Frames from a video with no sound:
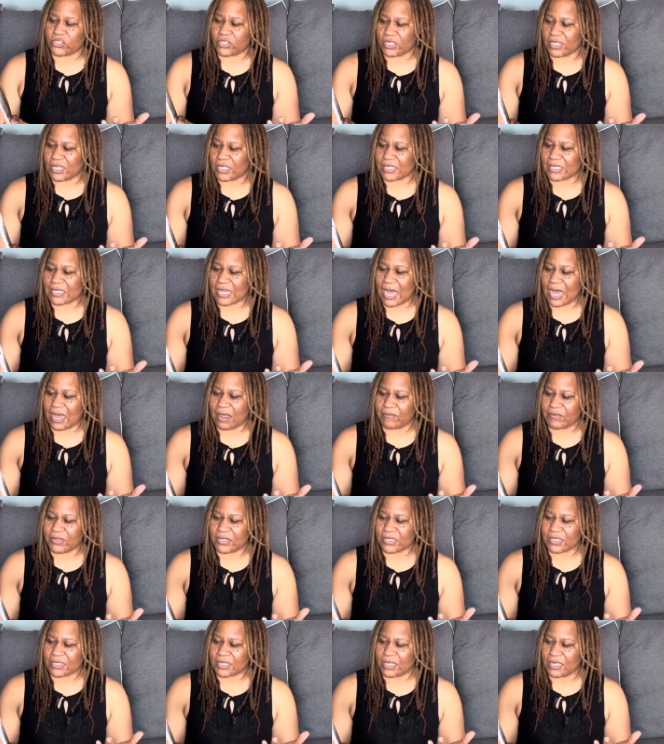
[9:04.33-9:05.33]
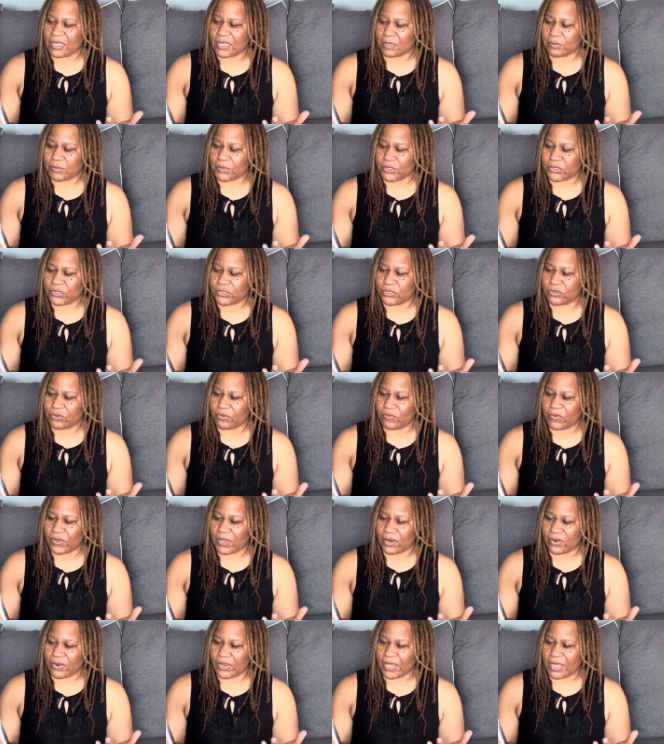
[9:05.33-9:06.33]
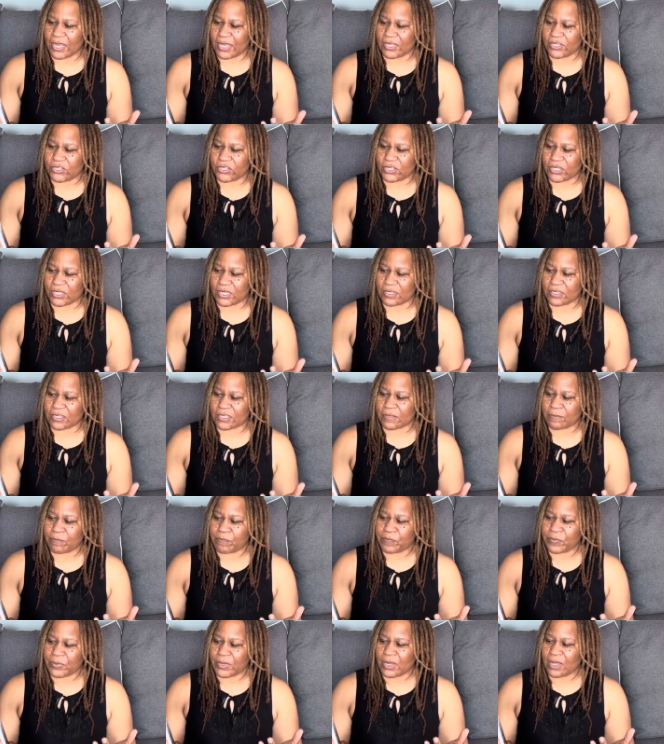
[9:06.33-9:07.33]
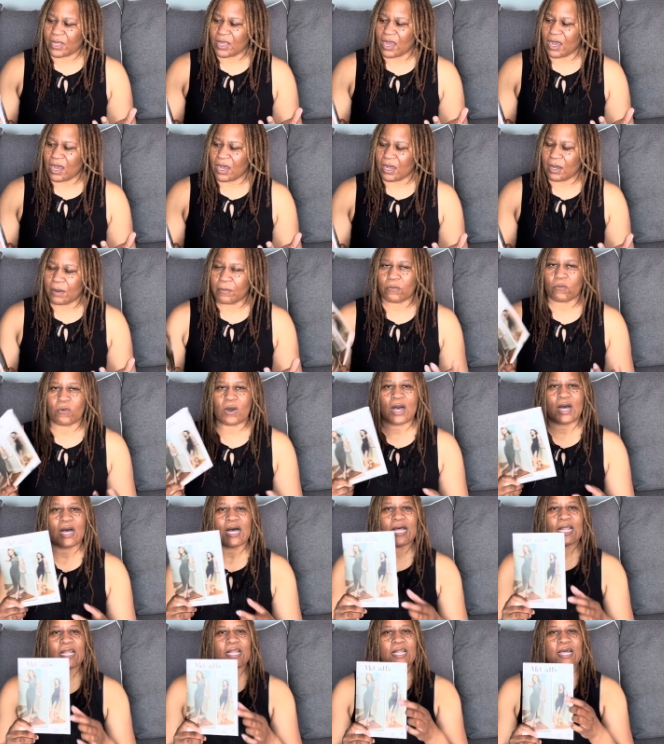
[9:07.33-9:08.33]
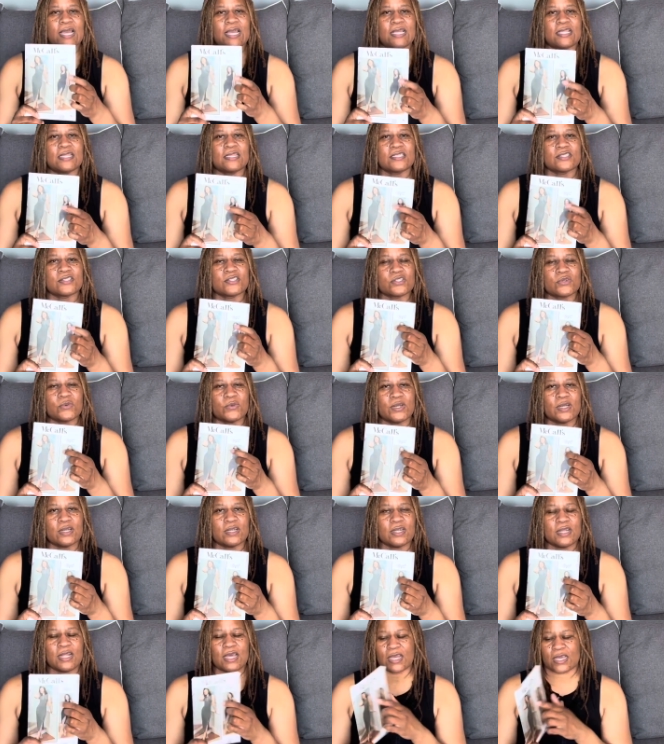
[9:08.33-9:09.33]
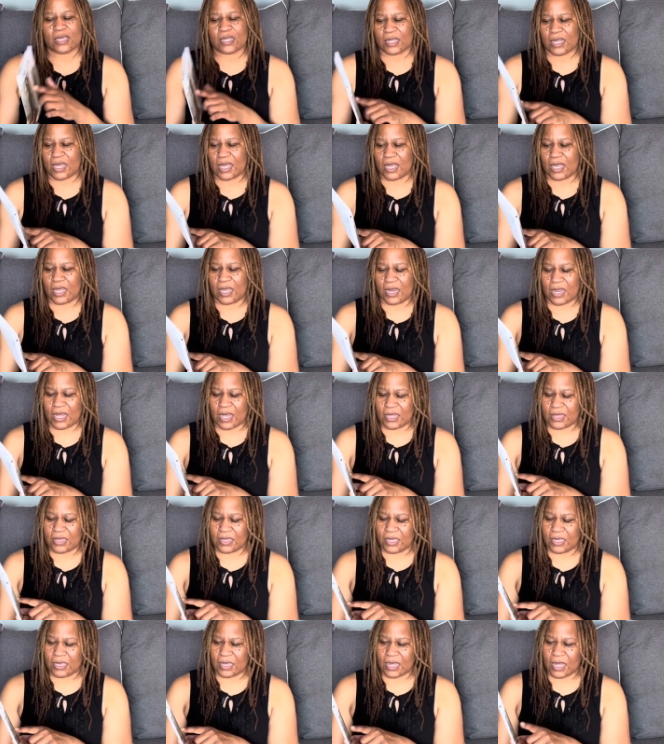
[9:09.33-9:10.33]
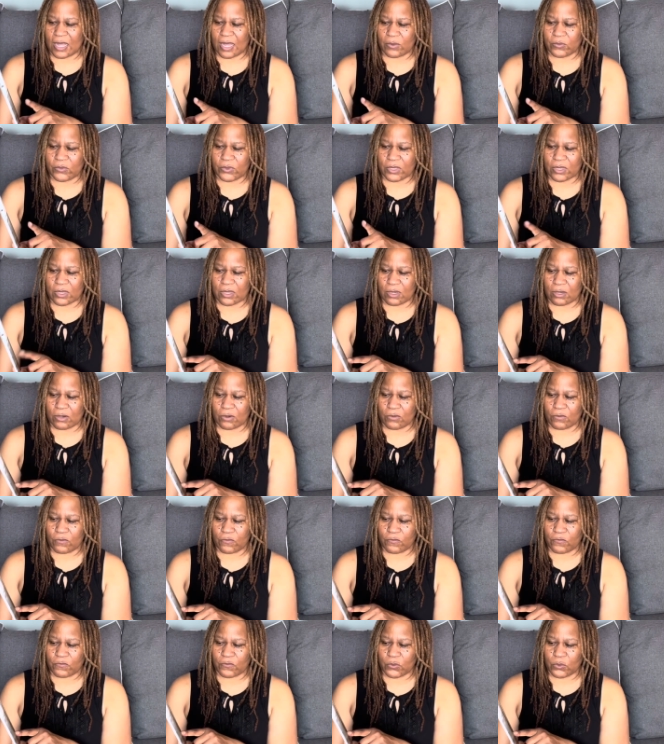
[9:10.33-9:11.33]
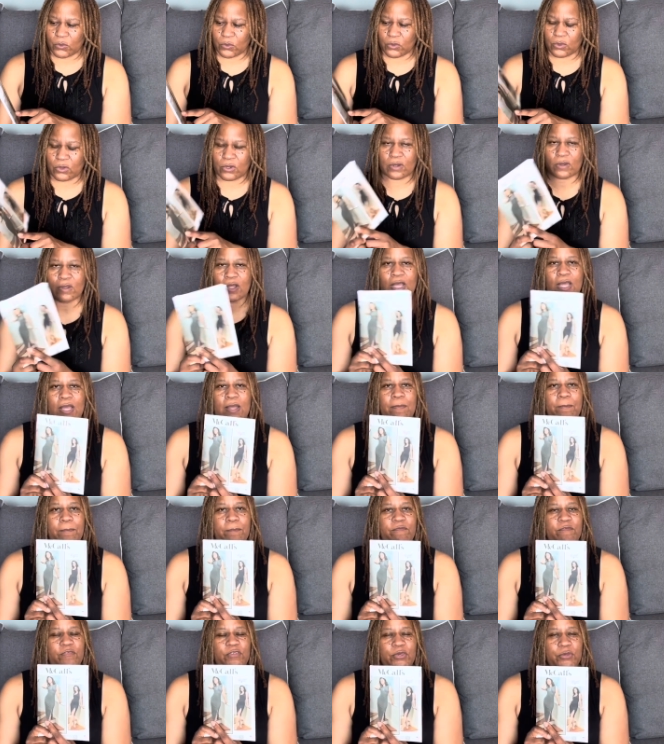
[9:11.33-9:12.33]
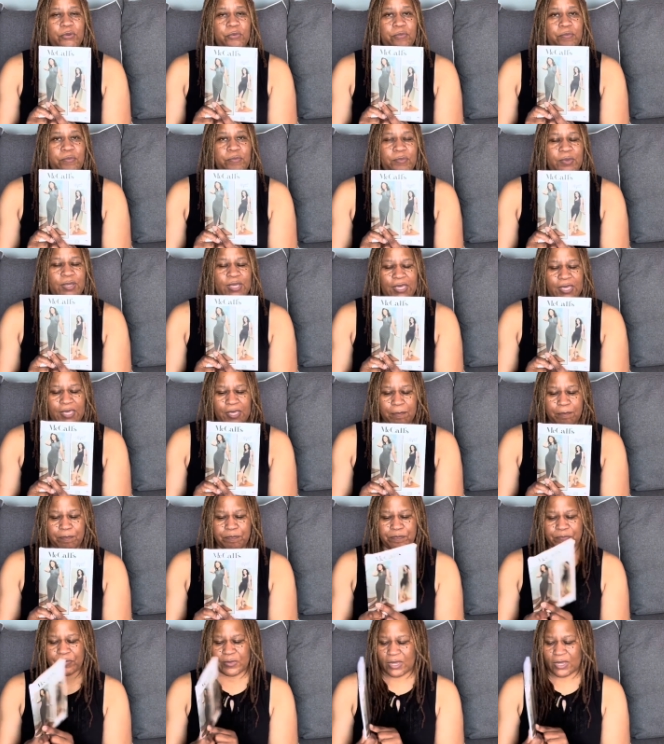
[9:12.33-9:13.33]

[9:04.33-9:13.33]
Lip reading: knits, obviously. It comes in 2 variations. While I like the square neckline, I think I would go for view B.